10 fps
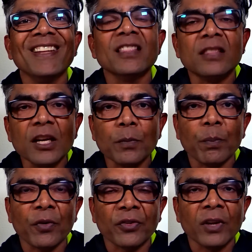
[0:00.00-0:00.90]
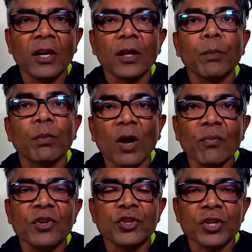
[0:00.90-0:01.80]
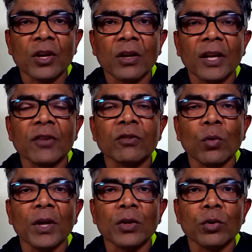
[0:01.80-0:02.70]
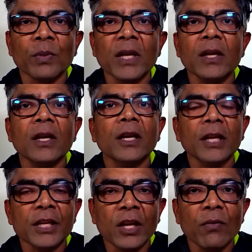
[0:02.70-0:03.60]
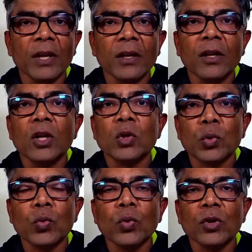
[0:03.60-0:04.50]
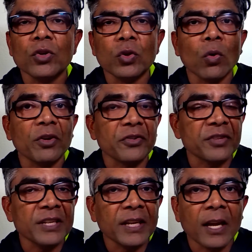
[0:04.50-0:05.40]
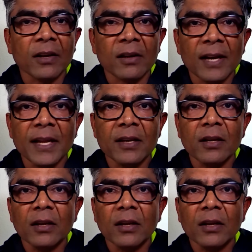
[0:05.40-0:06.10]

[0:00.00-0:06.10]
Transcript: that percent profit share is going to be given to your syndicate lead,